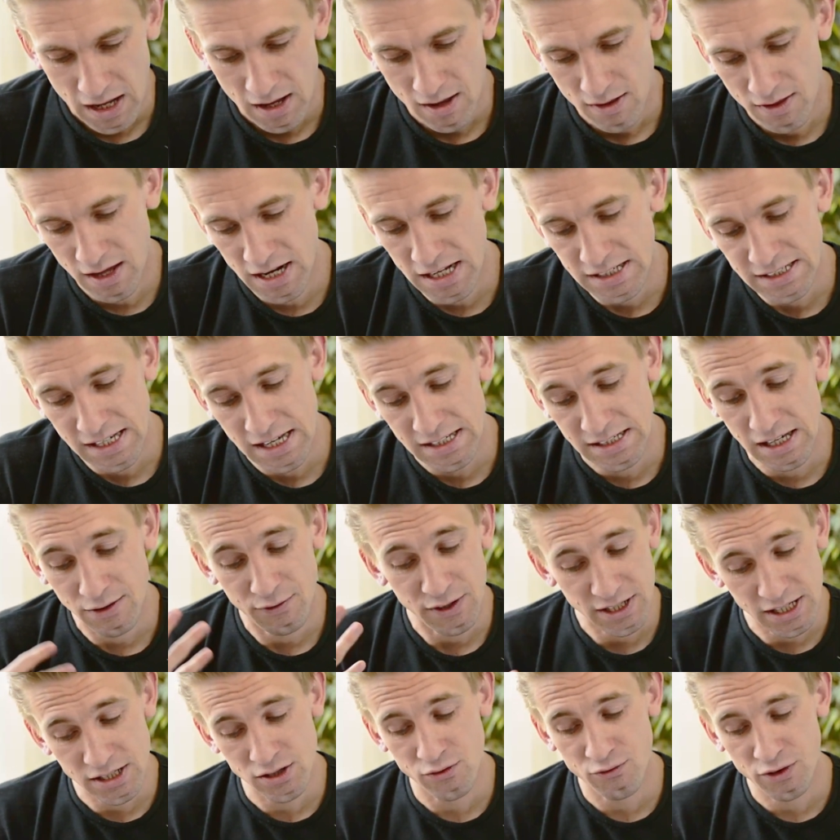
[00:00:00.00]
Then he says, if he
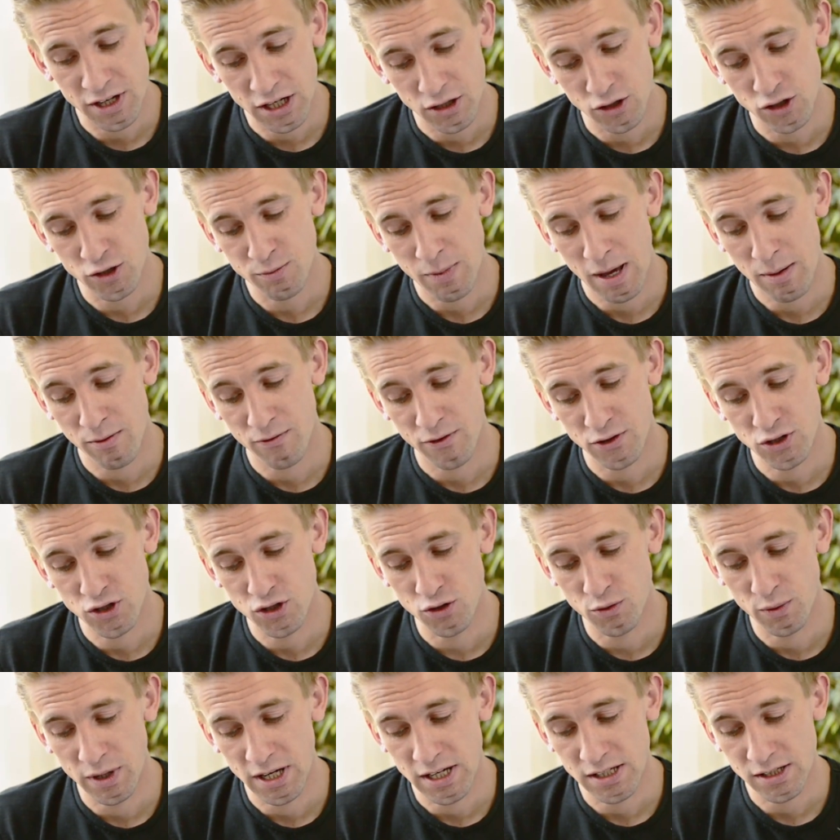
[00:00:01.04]
doesn't read newspaper for
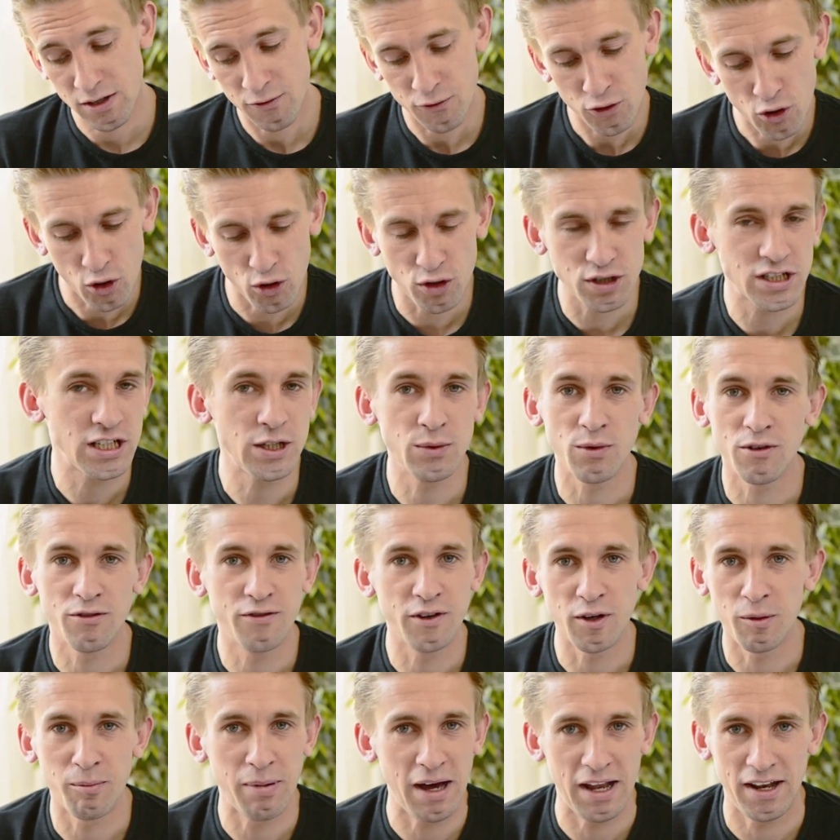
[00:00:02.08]
2 weeks, of course he will
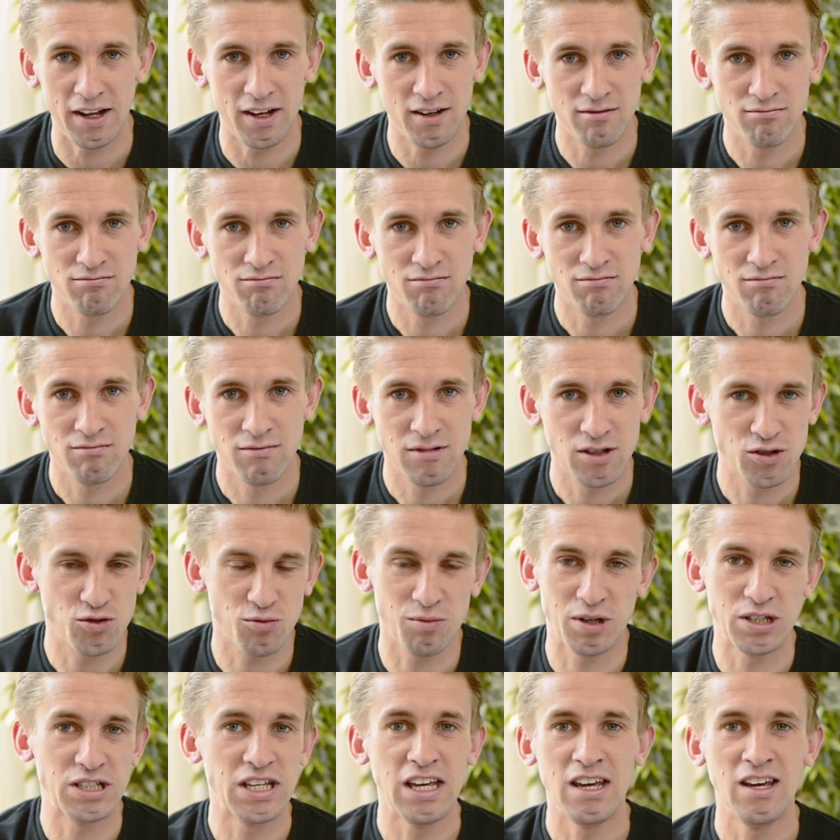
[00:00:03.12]
feel better. It's
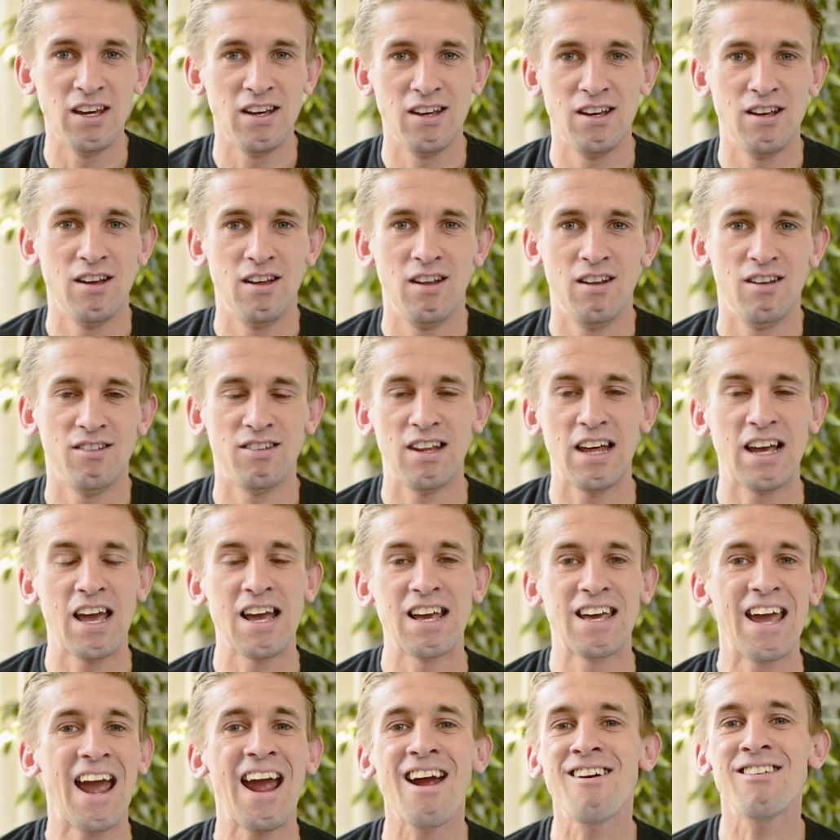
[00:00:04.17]
almost, It's like a
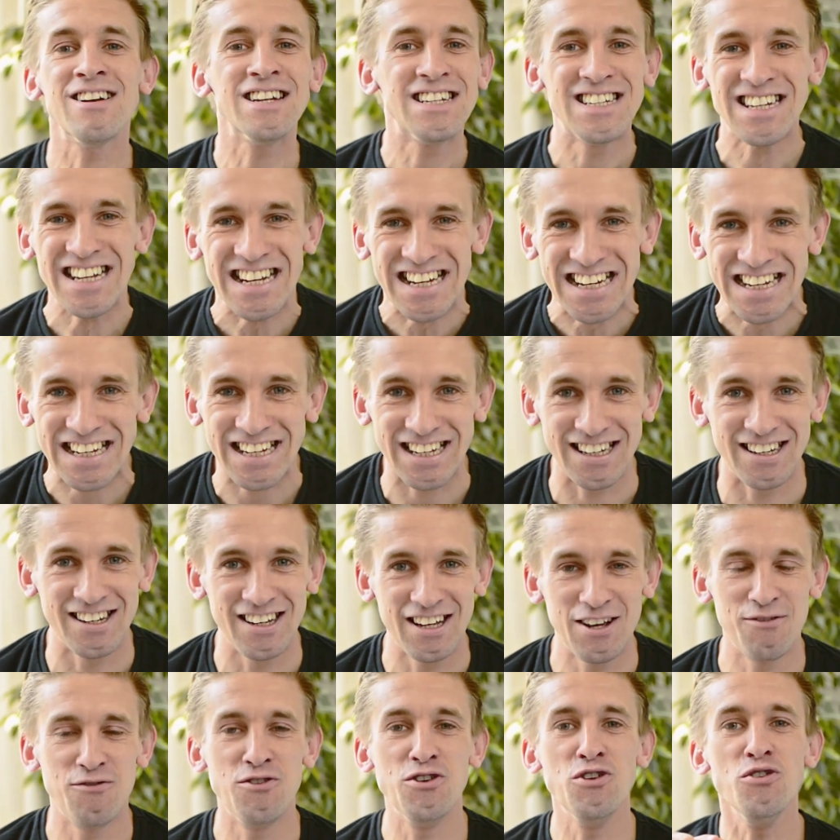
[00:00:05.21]
guaranteed.
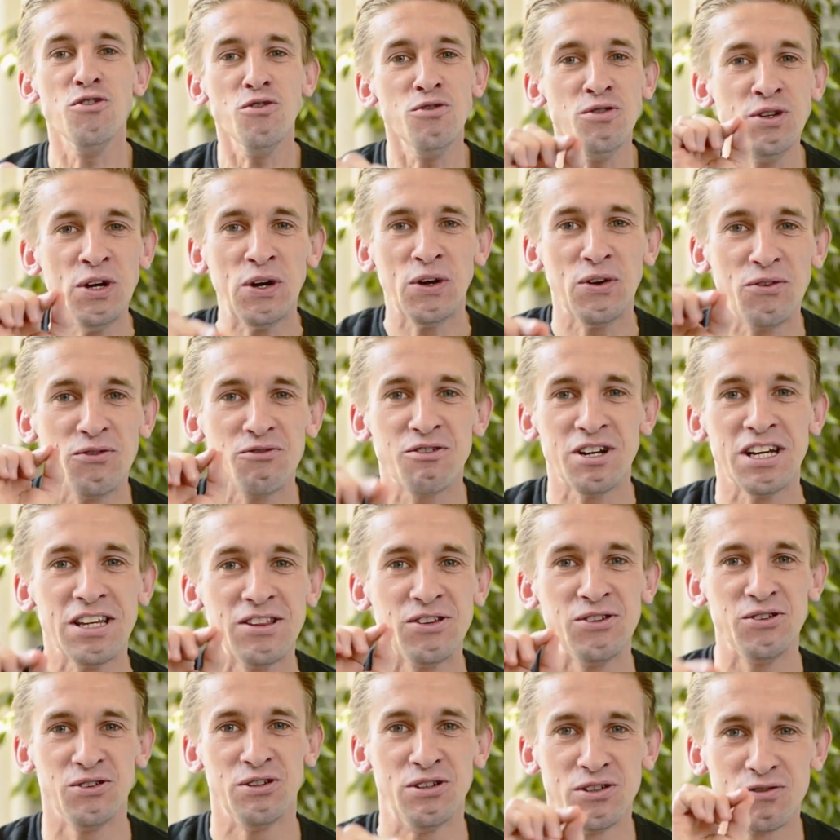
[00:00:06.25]
If you don't read
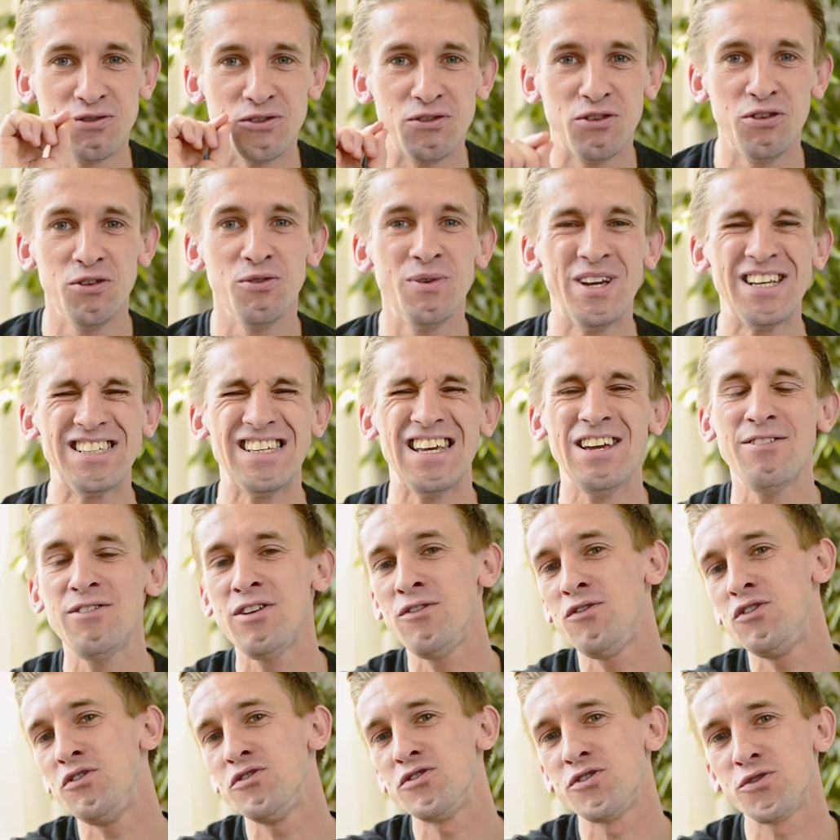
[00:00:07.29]
the news for 2 weeks, even
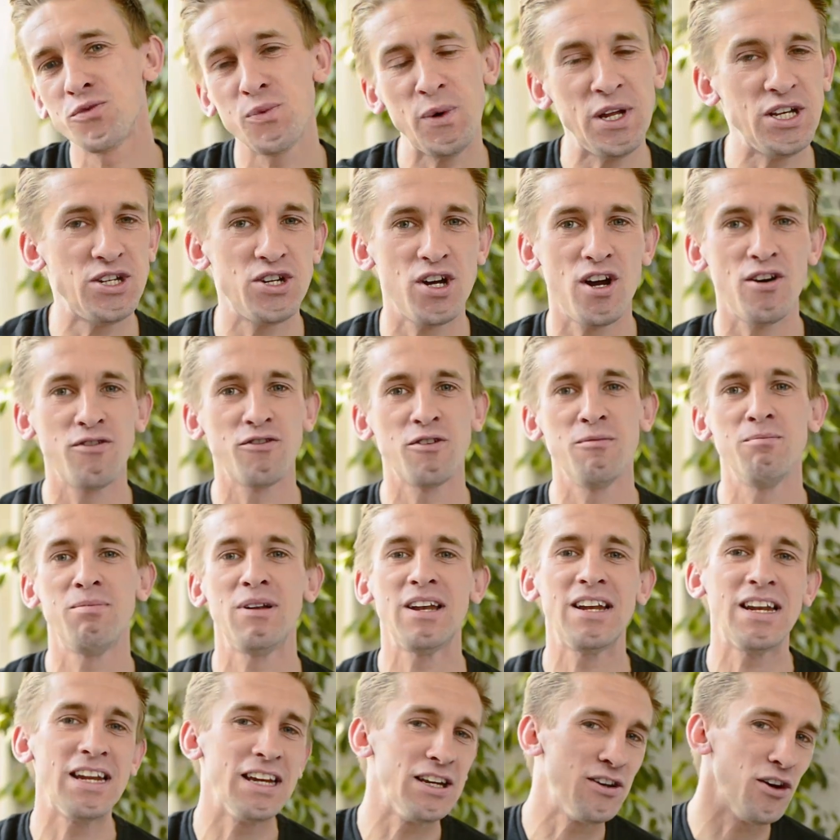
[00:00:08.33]
if you switch it off
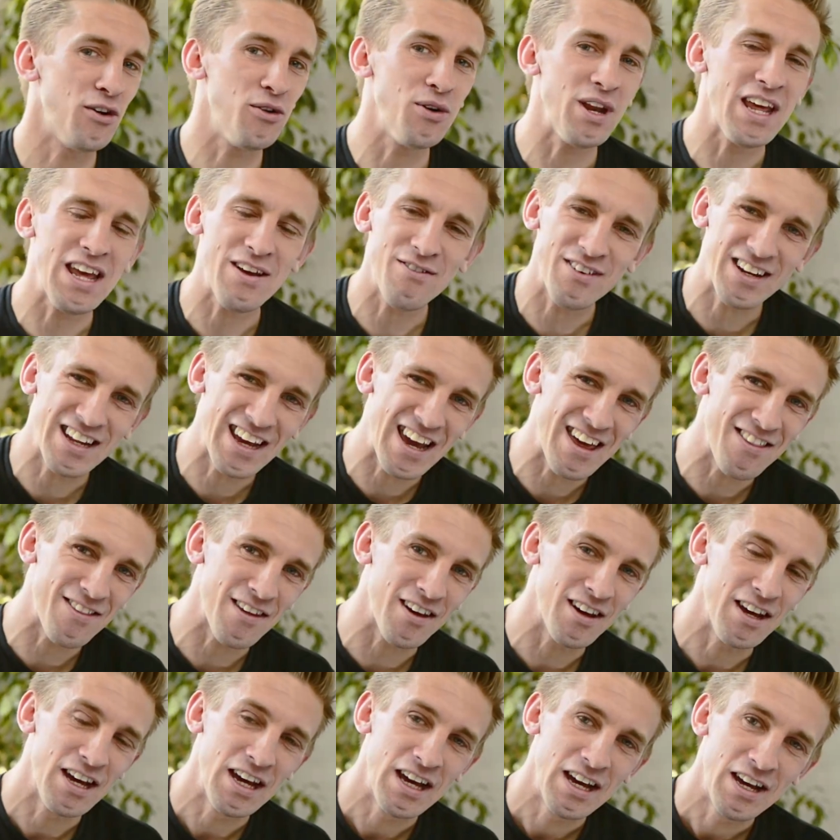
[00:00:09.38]
completely, don't even get
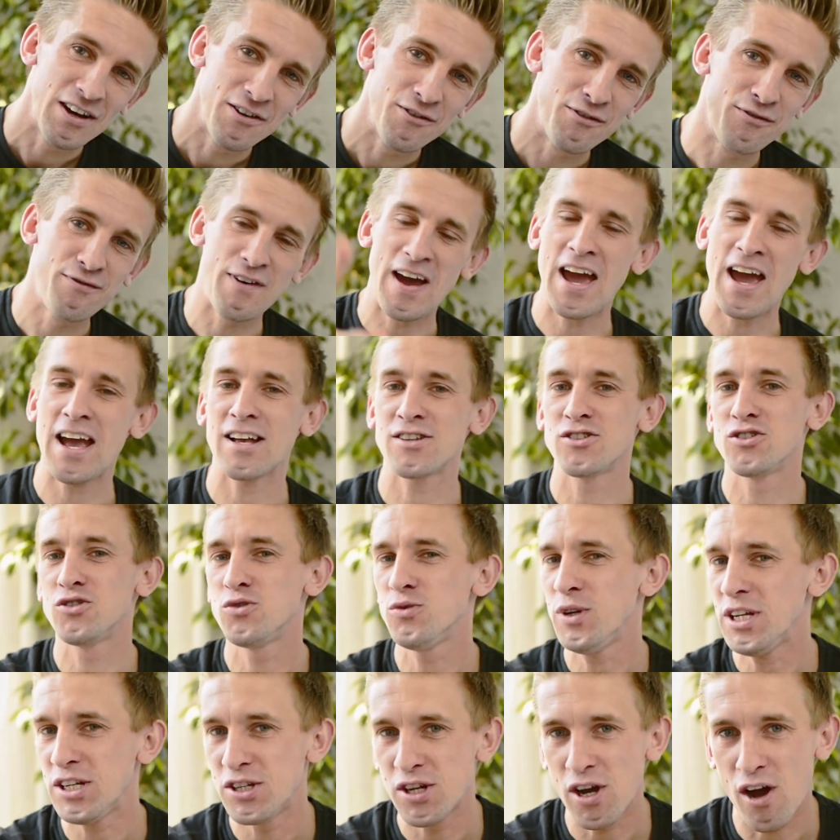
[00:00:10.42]
the facts,
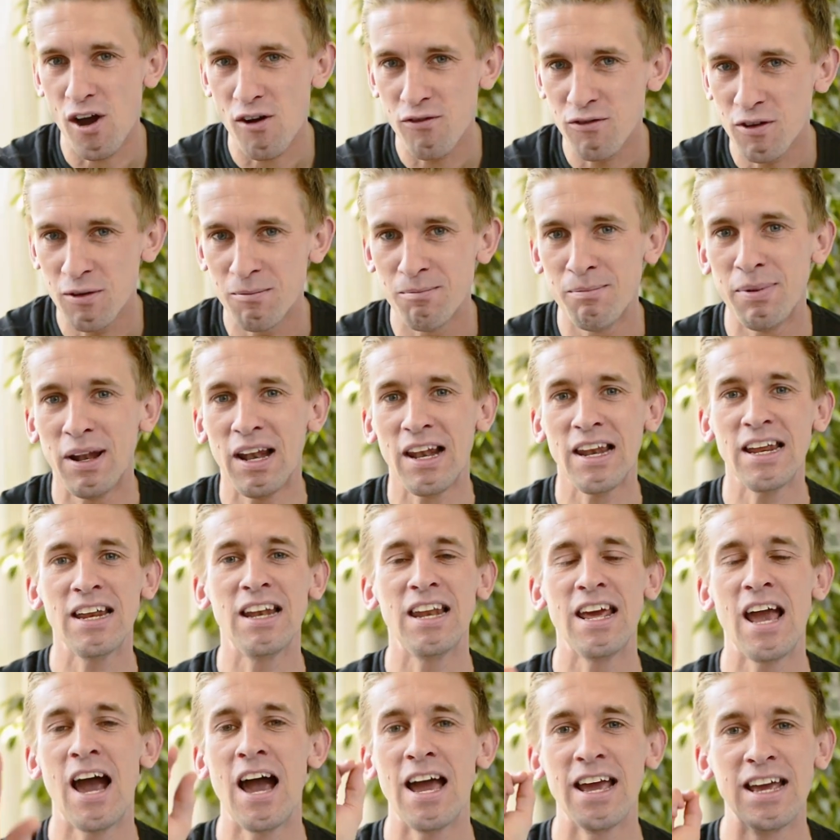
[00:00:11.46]
switch it off
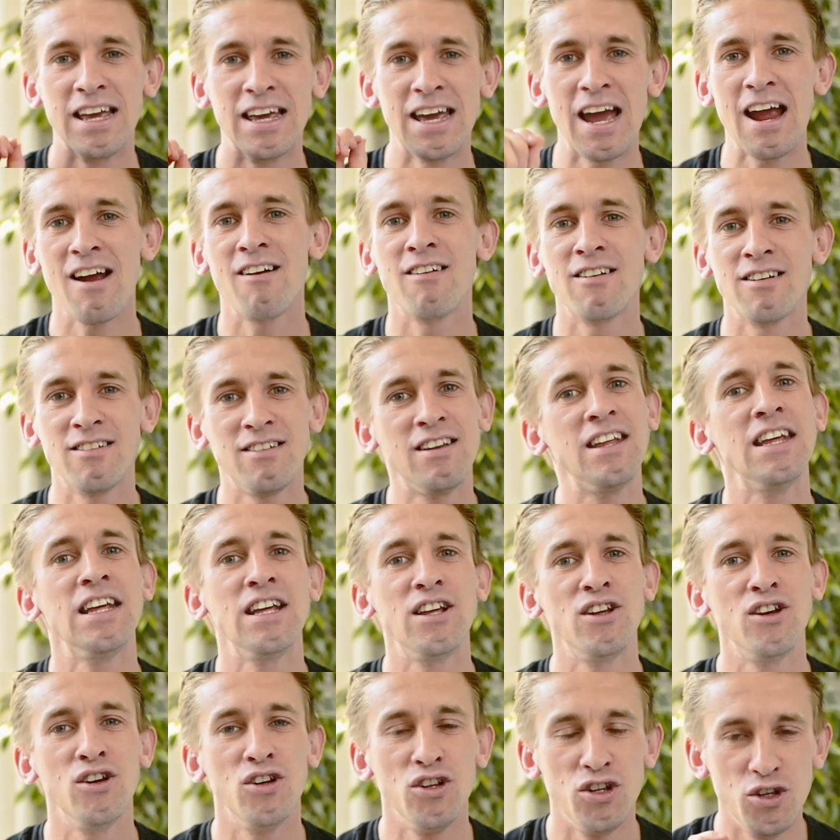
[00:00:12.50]
completely, I
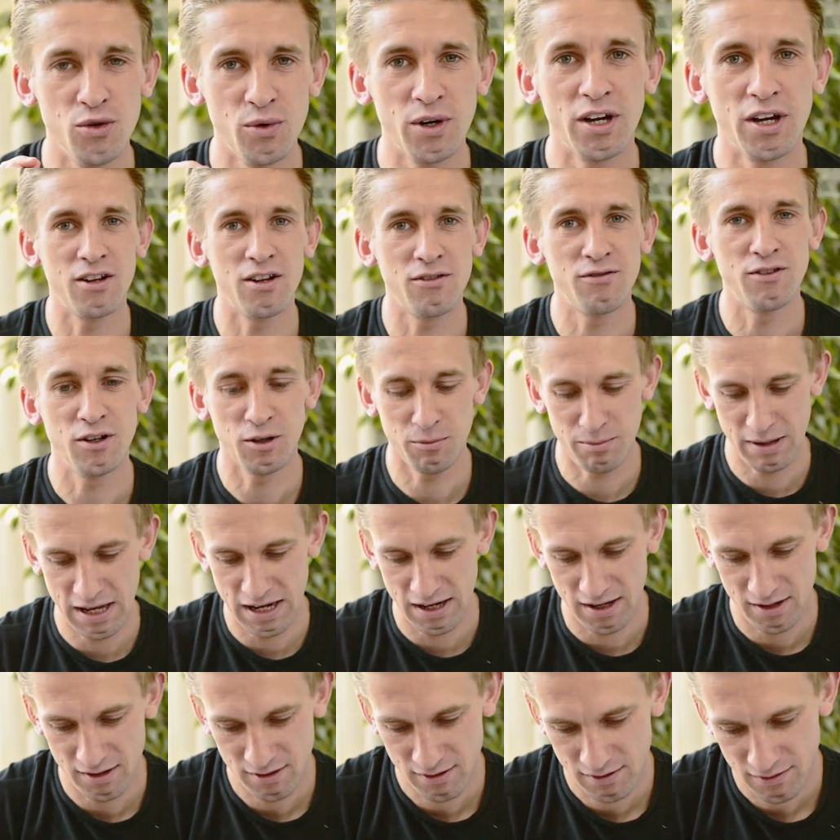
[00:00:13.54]
guarantee you are feel better.